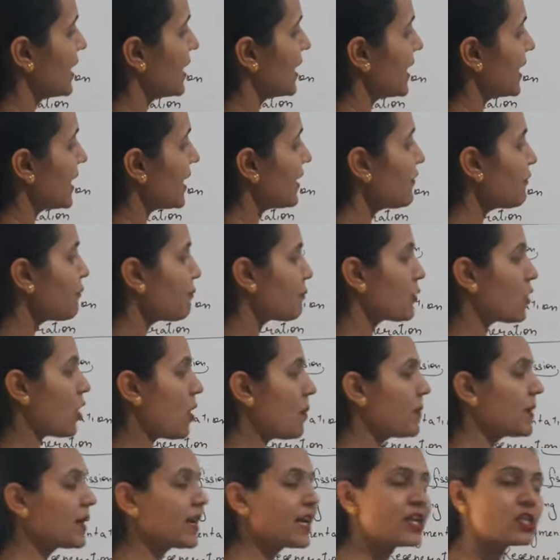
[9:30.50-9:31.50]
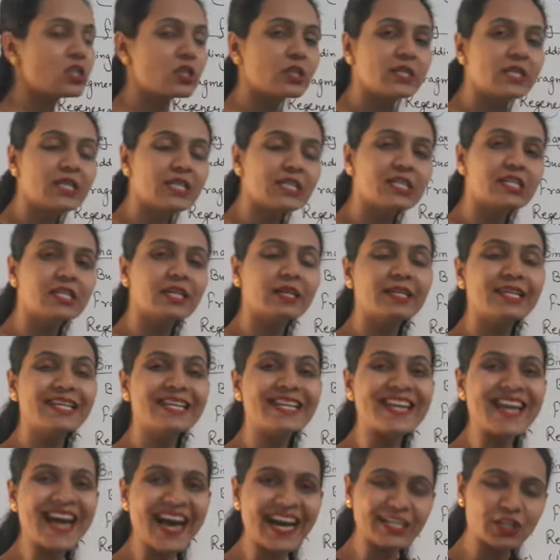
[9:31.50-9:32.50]
If propagation is done
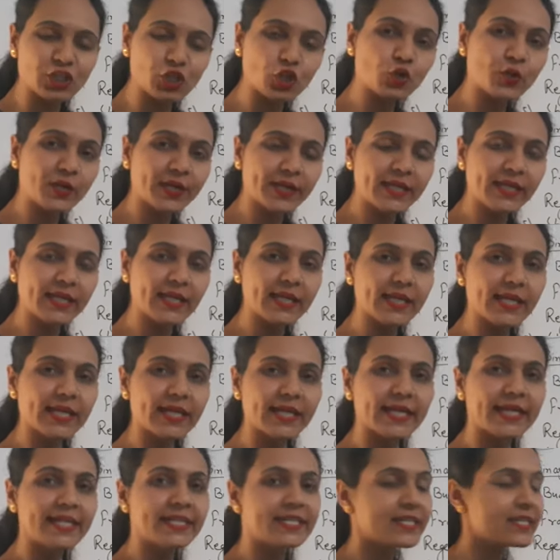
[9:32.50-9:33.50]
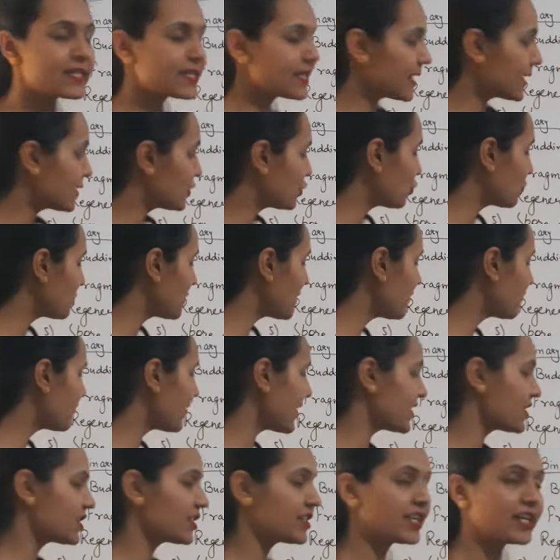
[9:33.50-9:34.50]
naturally, it is said to be
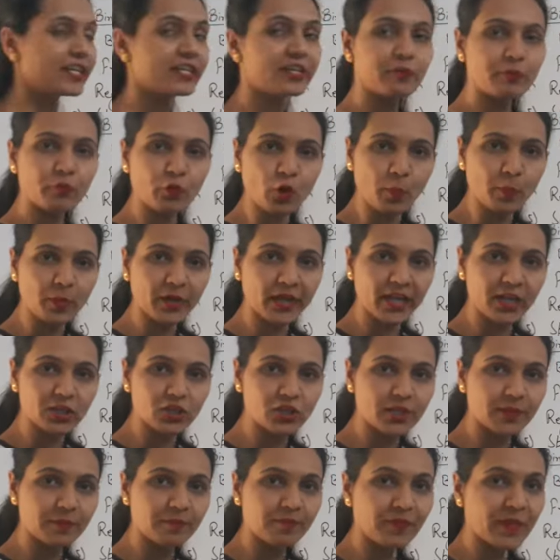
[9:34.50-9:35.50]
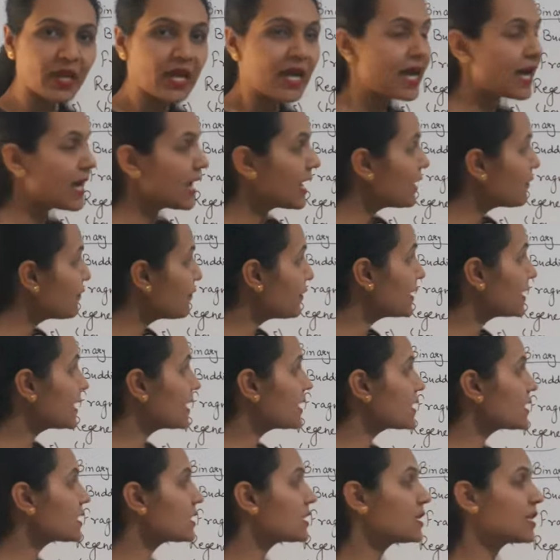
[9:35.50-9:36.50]
vegetative propagation. If it
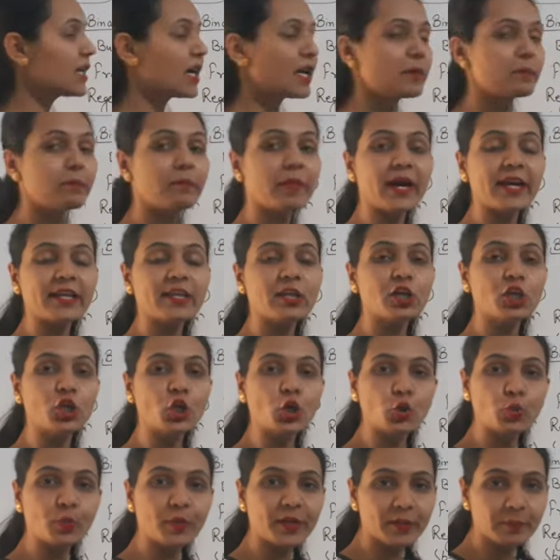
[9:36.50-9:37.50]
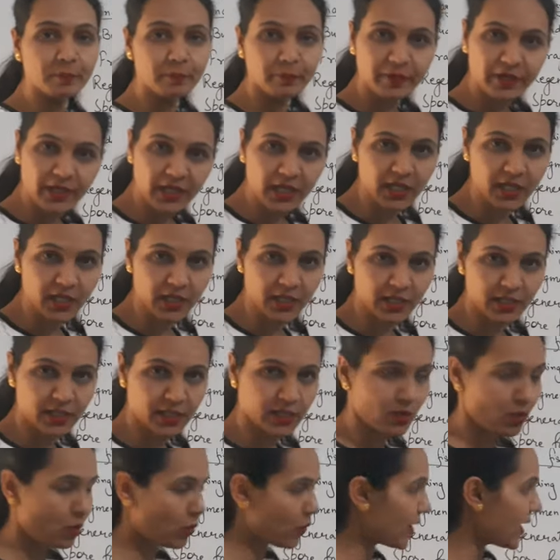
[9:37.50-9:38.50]
is done by the human beings,
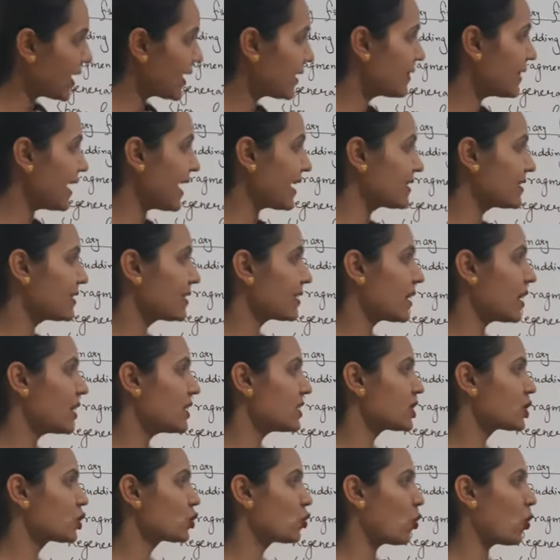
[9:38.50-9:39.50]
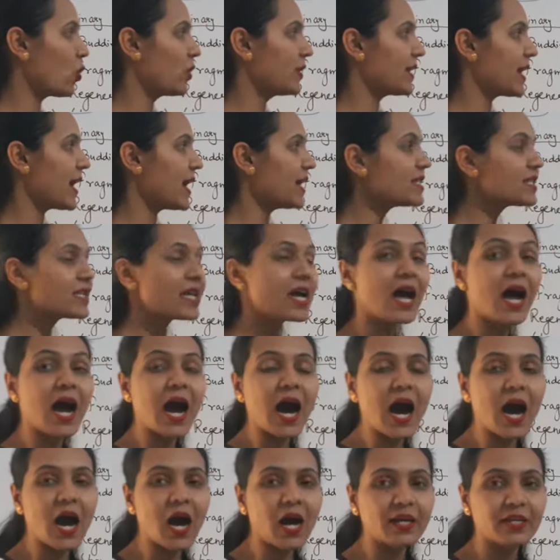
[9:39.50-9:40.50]
okay, that is called as
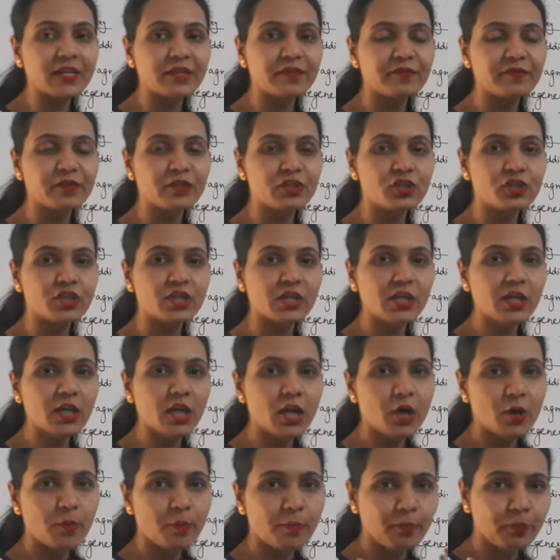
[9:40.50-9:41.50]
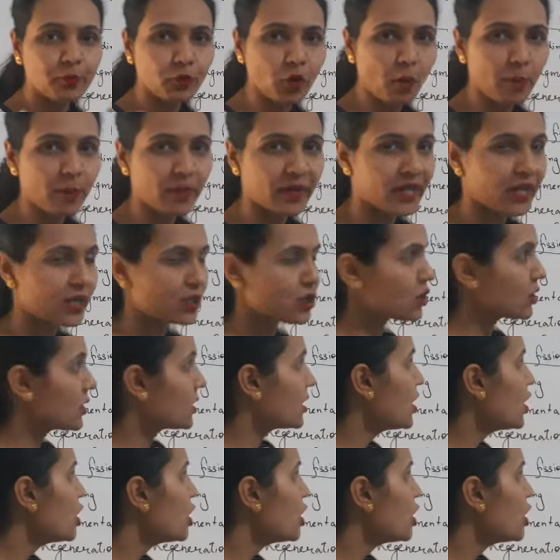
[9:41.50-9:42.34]
artificial propagation.